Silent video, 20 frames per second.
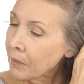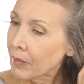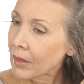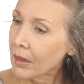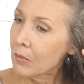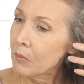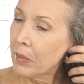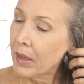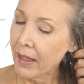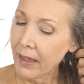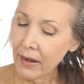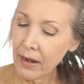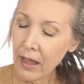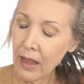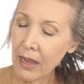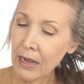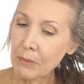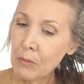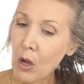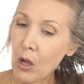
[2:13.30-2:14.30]
but
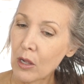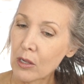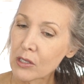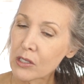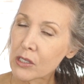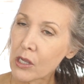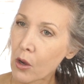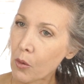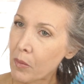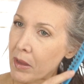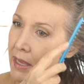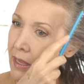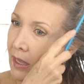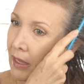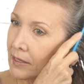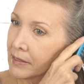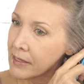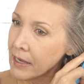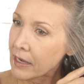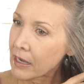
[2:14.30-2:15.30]
also
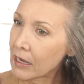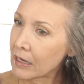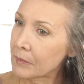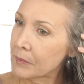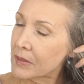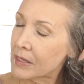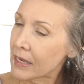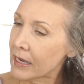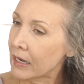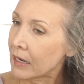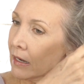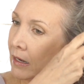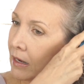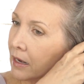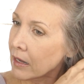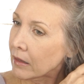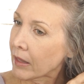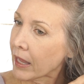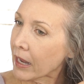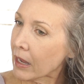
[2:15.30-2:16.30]
because it comes in
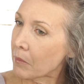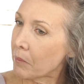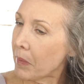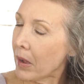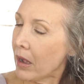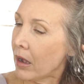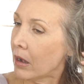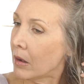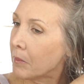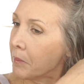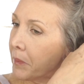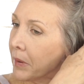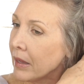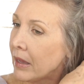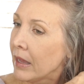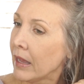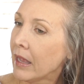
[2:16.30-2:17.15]
like a pump.